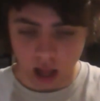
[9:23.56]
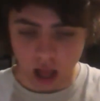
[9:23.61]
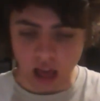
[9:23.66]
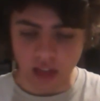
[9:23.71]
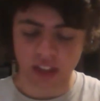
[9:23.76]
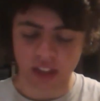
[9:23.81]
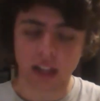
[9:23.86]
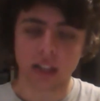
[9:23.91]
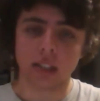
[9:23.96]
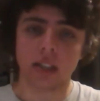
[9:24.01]
I
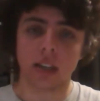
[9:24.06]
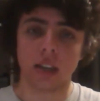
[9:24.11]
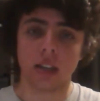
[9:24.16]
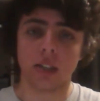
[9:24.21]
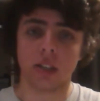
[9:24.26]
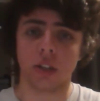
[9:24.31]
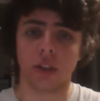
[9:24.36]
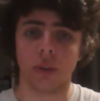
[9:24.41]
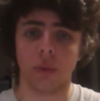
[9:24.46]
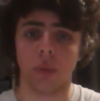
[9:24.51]
think it's a
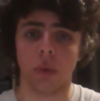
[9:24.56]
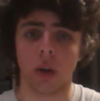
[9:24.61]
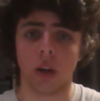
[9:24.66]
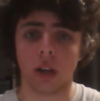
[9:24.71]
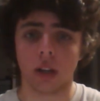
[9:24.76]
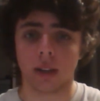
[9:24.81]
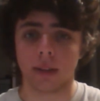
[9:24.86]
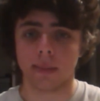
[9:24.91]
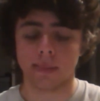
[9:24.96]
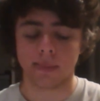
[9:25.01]
list that could
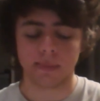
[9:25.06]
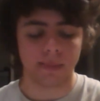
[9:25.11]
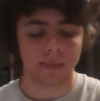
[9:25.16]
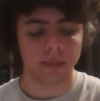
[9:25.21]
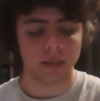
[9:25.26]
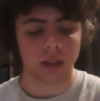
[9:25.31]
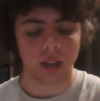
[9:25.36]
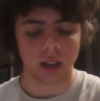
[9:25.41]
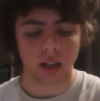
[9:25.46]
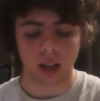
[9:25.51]
work.
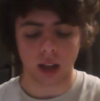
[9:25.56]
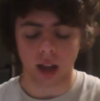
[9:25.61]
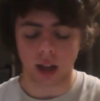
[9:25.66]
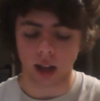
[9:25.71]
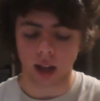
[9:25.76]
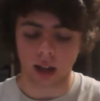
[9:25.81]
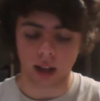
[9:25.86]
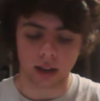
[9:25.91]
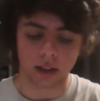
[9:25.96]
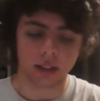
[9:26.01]

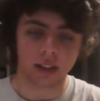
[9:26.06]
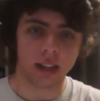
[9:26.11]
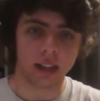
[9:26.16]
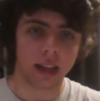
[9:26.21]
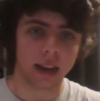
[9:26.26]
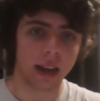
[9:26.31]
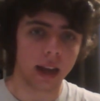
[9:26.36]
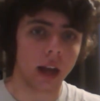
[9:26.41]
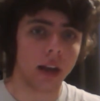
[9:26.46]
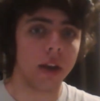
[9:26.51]
Looking
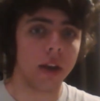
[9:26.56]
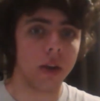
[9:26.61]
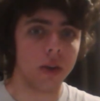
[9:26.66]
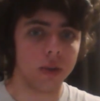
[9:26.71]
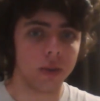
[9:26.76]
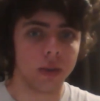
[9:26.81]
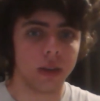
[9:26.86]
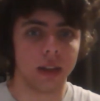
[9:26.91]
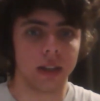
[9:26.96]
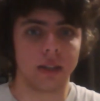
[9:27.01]
at it, I
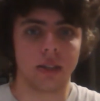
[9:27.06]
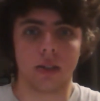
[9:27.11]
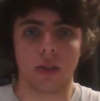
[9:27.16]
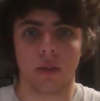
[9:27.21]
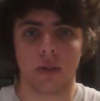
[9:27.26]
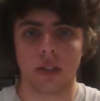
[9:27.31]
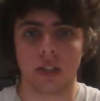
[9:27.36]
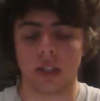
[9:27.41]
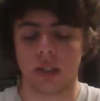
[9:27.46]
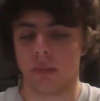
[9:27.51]
know it's
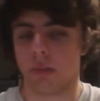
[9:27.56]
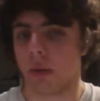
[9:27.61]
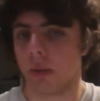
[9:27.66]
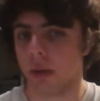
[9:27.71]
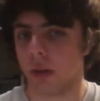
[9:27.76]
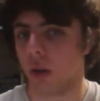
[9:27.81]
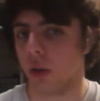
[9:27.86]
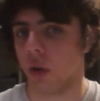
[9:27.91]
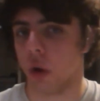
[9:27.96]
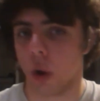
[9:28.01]
obviously probably
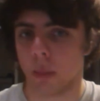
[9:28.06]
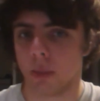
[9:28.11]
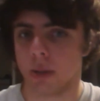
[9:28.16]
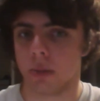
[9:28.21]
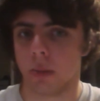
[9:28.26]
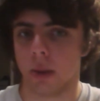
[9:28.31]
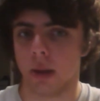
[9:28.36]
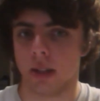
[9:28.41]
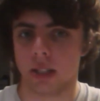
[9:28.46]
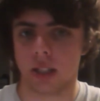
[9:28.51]
not an
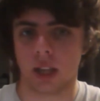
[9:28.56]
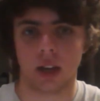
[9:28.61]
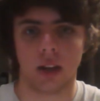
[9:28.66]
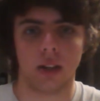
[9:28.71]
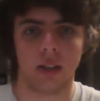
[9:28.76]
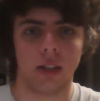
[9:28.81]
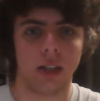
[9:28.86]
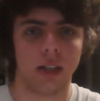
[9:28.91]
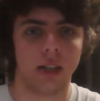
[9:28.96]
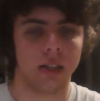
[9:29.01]
optimized
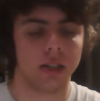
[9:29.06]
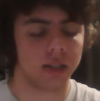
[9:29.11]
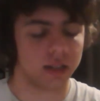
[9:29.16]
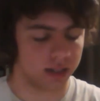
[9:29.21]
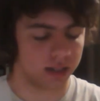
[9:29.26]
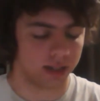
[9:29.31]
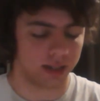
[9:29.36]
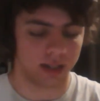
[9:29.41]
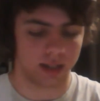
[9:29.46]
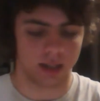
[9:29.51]
guard
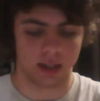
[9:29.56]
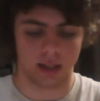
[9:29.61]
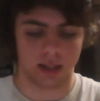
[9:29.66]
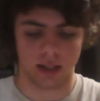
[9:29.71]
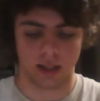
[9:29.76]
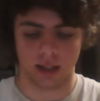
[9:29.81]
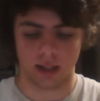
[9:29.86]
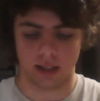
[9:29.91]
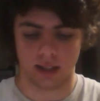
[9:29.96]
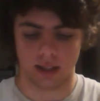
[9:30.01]
list.
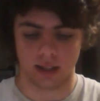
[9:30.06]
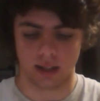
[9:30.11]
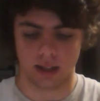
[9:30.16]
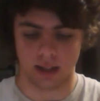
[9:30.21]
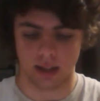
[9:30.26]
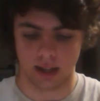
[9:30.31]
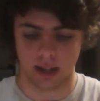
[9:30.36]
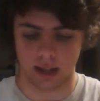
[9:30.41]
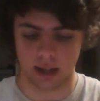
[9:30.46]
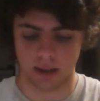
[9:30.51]

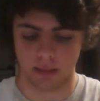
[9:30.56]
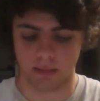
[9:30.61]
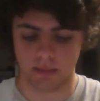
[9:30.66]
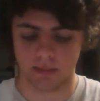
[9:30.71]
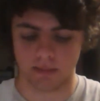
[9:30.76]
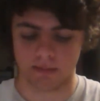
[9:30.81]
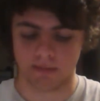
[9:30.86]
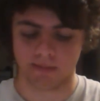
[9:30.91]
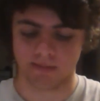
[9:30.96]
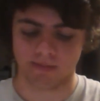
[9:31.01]

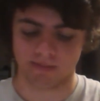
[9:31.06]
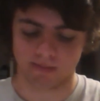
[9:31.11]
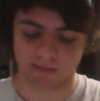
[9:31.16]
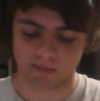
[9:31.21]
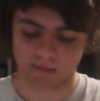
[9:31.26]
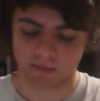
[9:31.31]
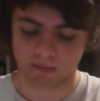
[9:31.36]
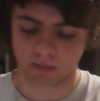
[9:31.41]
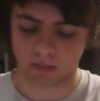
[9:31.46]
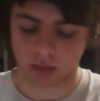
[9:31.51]

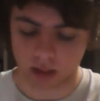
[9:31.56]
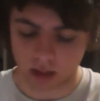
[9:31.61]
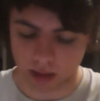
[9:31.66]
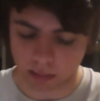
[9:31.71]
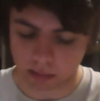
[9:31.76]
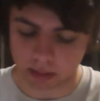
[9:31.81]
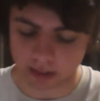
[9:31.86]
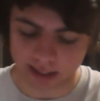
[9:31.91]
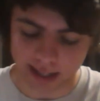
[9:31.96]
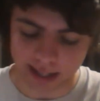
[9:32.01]

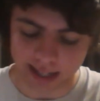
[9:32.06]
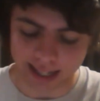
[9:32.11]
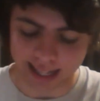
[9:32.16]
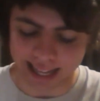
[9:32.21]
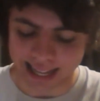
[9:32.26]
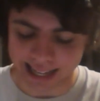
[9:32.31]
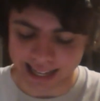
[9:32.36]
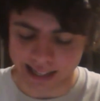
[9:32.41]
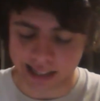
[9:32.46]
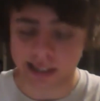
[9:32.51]
But then
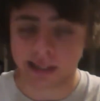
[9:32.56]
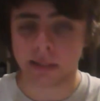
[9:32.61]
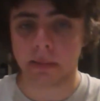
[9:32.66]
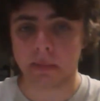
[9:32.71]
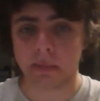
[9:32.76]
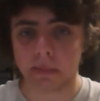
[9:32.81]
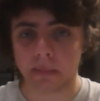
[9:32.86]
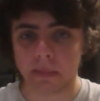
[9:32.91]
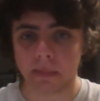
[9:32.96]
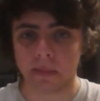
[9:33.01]

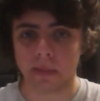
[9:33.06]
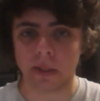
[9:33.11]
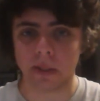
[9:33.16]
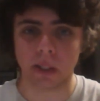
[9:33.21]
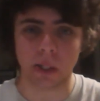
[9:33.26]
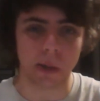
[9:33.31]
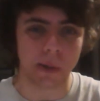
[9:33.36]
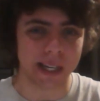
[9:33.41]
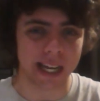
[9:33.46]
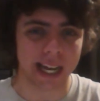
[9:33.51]
again,
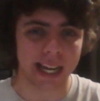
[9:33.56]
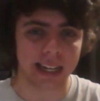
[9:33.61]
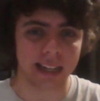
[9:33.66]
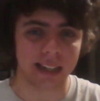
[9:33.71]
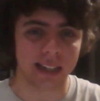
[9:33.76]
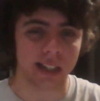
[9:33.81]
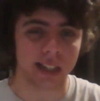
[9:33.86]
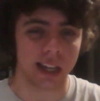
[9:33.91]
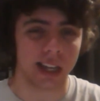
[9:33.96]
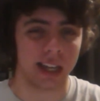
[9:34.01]
2
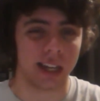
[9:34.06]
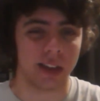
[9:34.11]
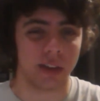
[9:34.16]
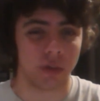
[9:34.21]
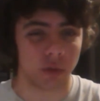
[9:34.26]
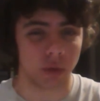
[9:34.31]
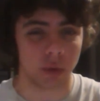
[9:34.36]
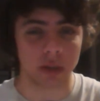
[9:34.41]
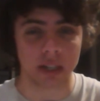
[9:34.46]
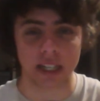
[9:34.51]
tanks and
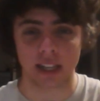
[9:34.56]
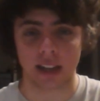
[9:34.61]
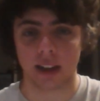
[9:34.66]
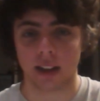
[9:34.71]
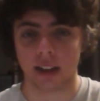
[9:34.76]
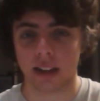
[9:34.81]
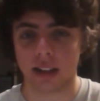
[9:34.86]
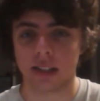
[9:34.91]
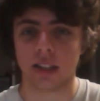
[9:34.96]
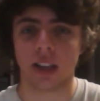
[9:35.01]
40
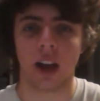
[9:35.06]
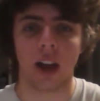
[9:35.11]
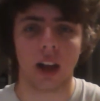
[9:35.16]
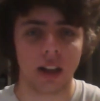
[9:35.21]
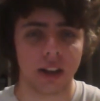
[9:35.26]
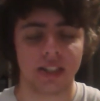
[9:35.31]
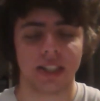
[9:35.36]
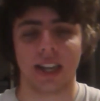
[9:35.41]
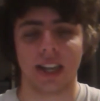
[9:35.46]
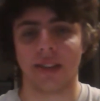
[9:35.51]
guys
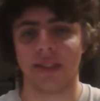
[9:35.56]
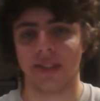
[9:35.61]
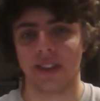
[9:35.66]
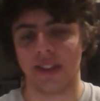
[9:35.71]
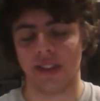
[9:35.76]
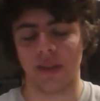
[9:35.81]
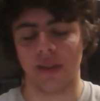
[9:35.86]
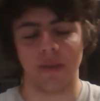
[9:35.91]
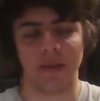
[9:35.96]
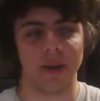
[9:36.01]
kind of sounds
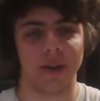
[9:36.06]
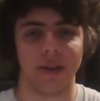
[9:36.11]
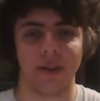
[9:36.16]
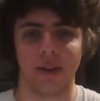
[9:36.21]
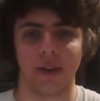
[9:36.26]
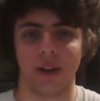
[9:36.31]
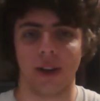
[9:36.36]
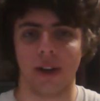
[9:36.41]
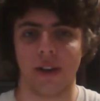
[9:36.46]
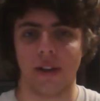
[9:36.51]
like the
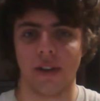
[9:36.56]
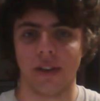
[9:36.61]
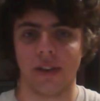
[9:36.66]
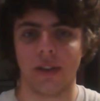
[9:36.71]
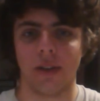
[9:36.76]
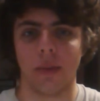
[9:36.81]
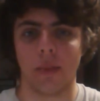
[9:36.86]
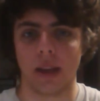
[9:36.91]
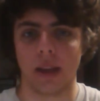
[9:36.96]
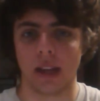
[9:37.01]
Imperial Guard
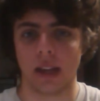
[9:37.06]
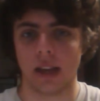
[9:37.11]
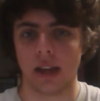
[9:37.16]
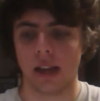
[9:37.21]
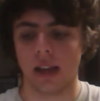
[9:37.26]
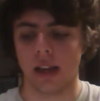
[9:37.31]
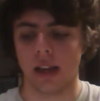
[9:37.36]
to me.